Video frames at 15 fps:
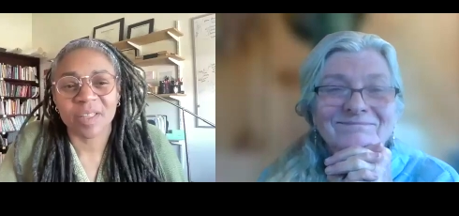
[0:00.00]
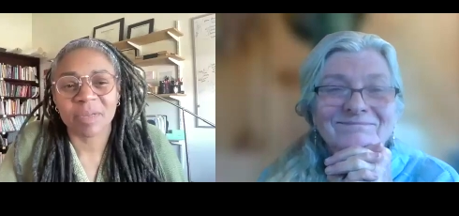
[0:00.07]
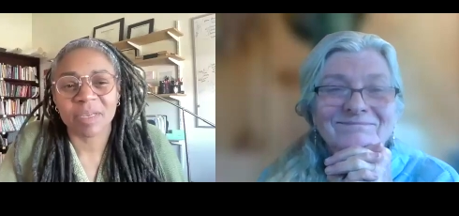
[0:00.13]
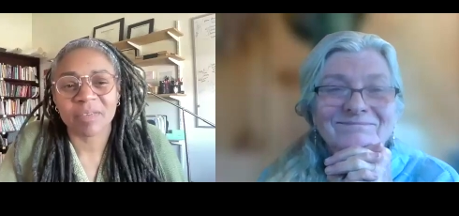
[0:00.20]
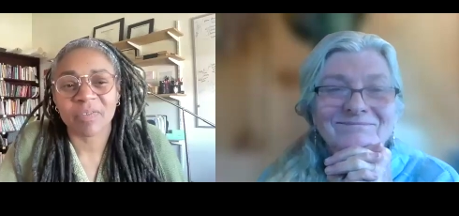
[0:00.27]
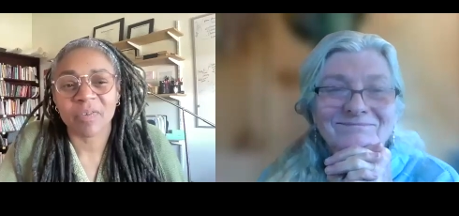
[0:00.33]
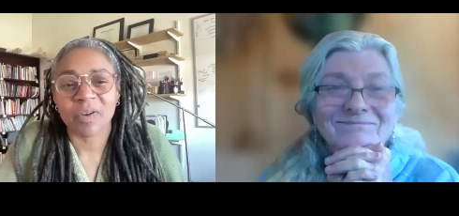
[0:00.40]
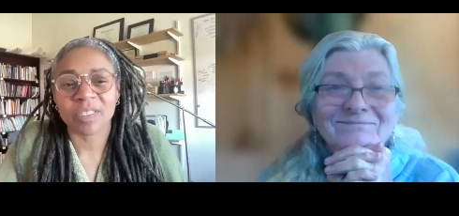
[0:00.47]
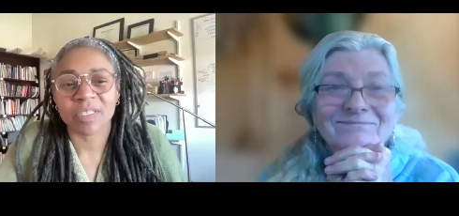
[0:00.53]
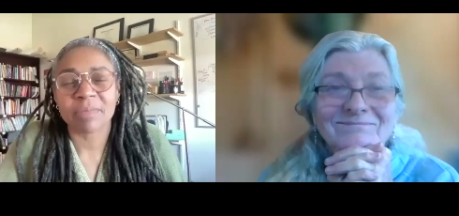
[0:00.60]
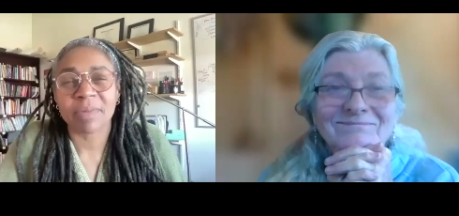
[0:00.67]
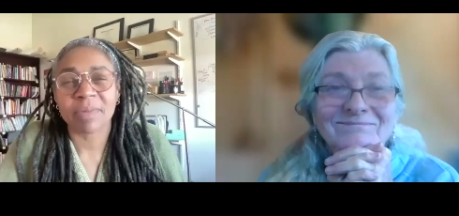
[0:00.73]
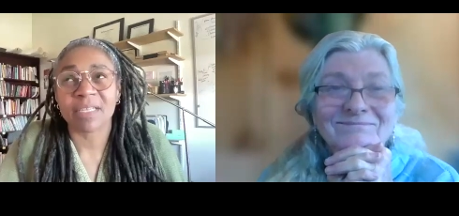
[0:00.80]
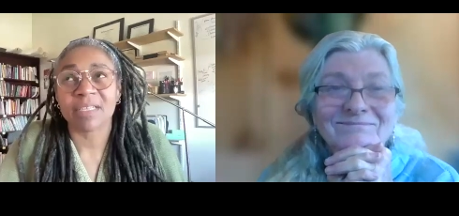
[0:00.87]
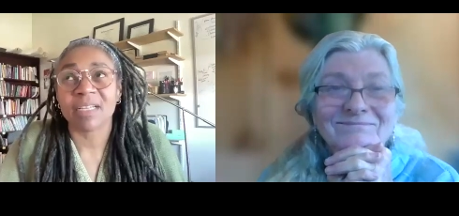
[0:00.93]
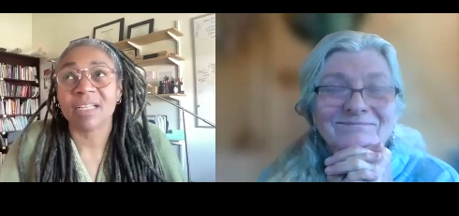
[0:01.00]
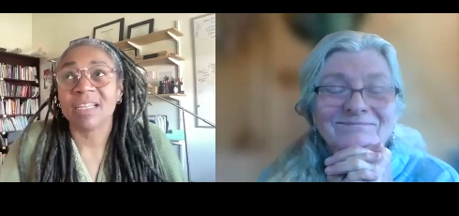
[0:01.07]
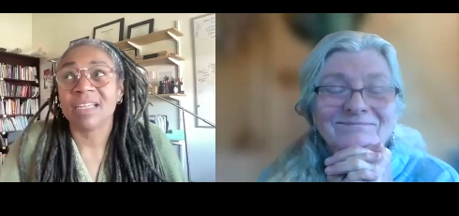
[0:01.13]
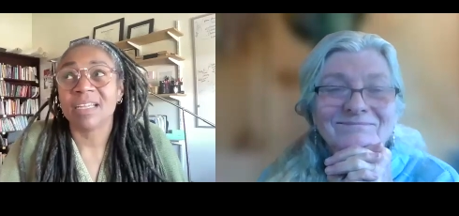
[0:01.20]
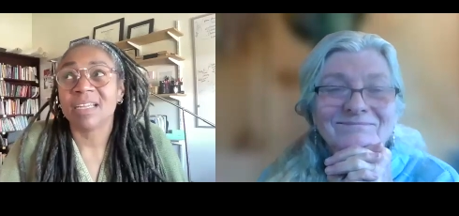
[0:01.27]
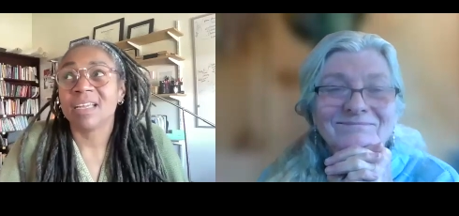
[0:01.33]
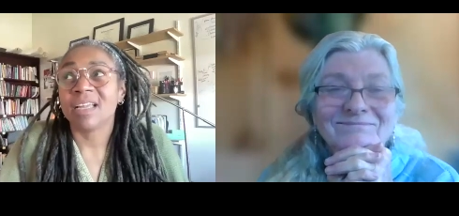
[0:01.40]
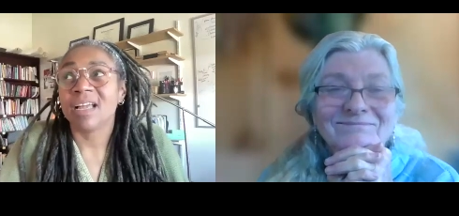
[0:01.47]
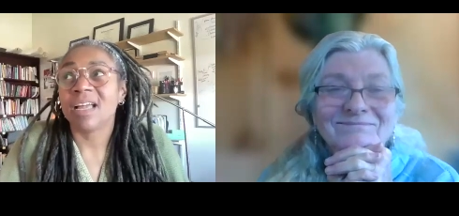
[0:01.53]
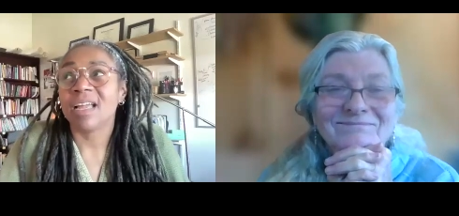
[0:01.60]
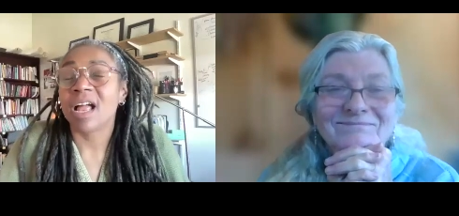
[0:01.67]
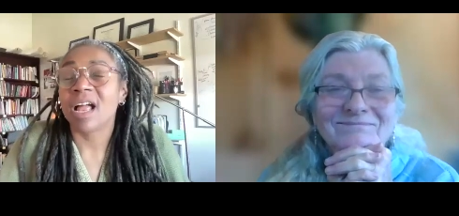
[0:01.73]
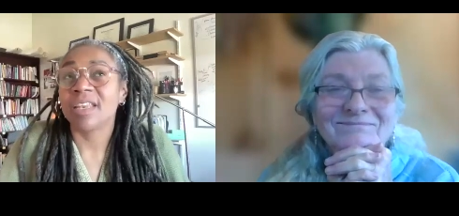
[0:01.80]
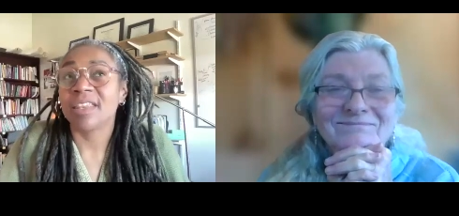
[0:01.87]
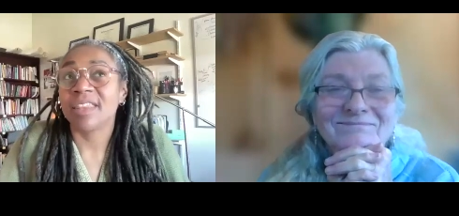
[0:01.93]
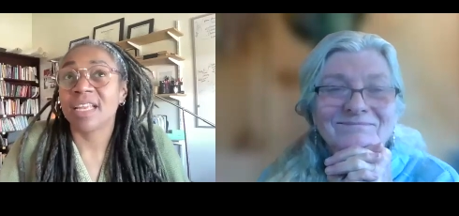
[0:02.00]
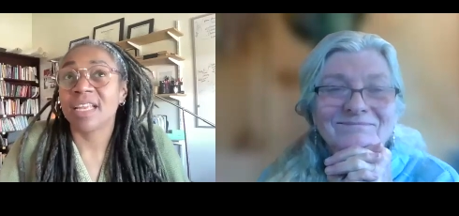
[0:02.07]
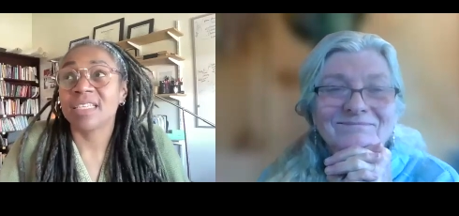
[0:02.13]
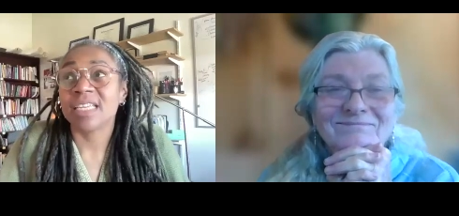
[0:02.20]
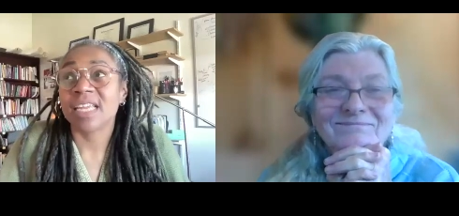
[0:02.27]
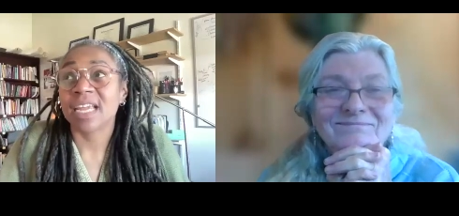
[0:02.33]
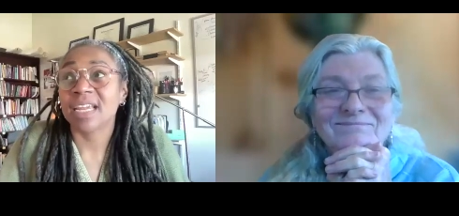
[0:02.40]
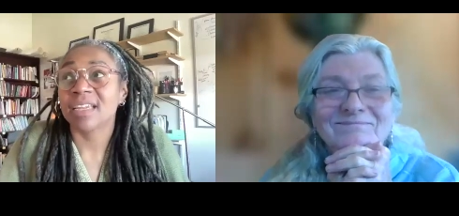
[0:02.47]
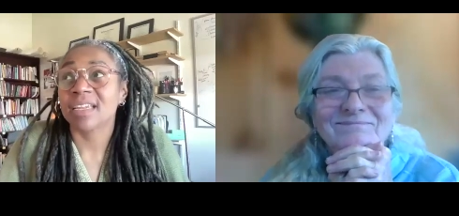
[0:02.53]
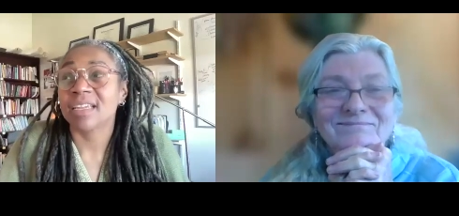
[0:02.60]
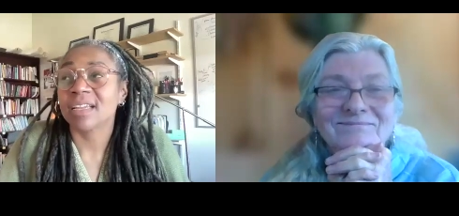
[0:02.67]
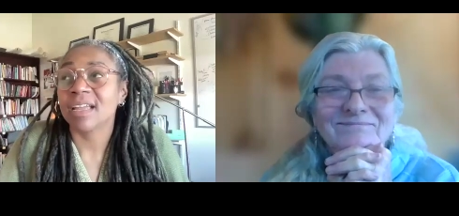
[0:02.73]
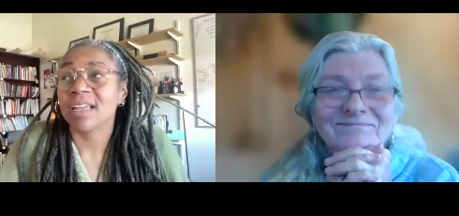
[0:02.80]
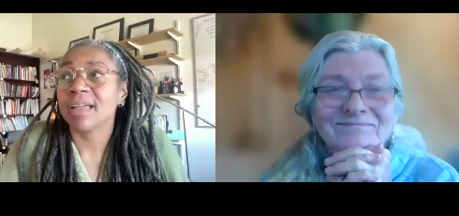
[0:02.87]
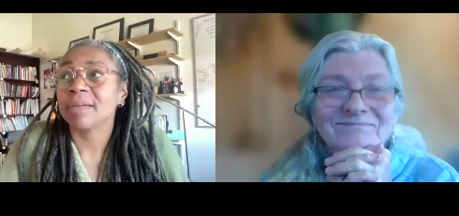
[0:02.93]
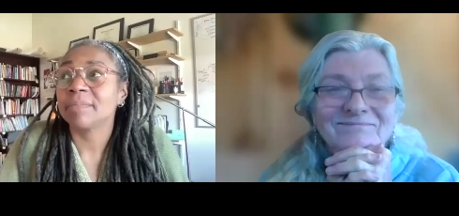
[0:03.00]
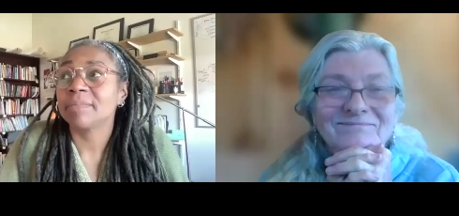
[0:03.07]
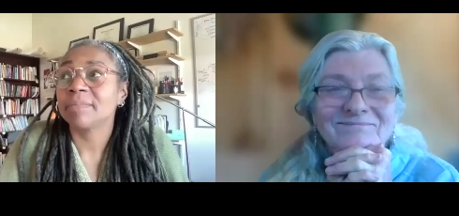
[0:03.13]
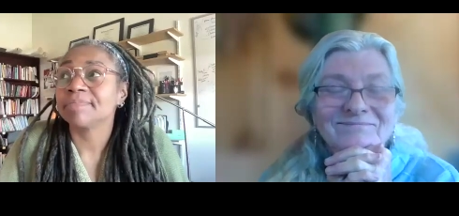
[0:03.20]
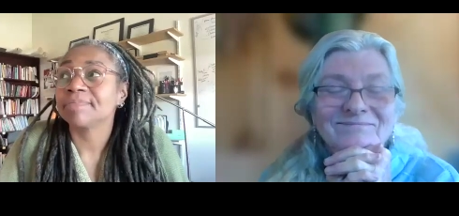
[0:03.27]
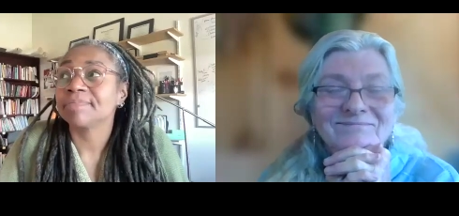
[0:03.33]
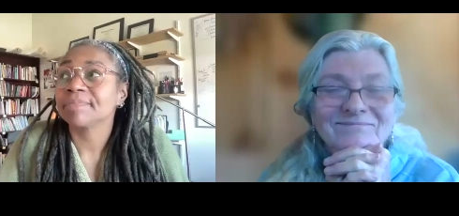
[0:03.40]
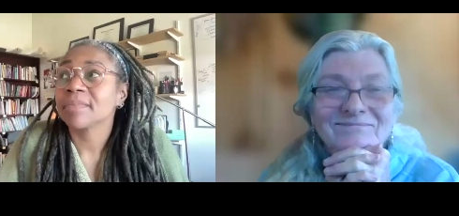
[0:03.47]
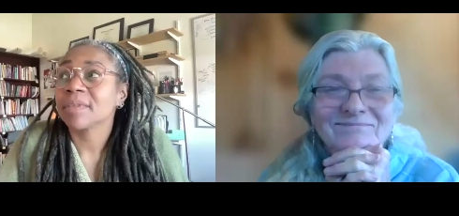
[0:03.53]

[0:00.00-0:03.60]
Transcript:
Speaker 1: I mean, for it to be an authentic um,